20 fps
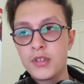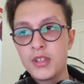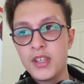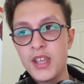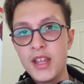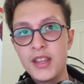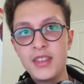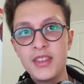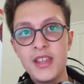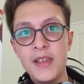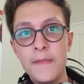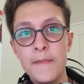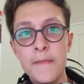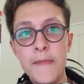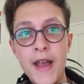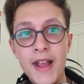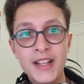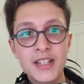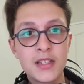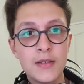get the
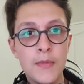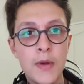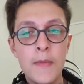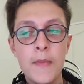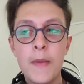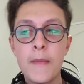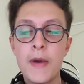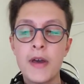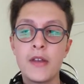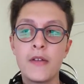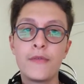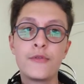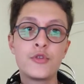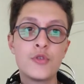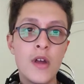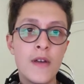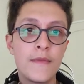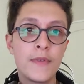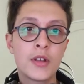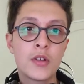maximum amount of
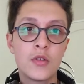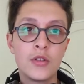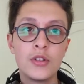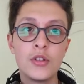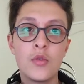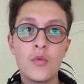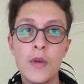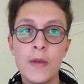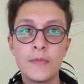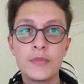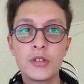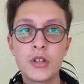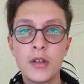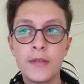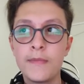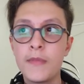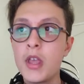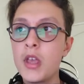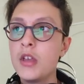traffic on your website.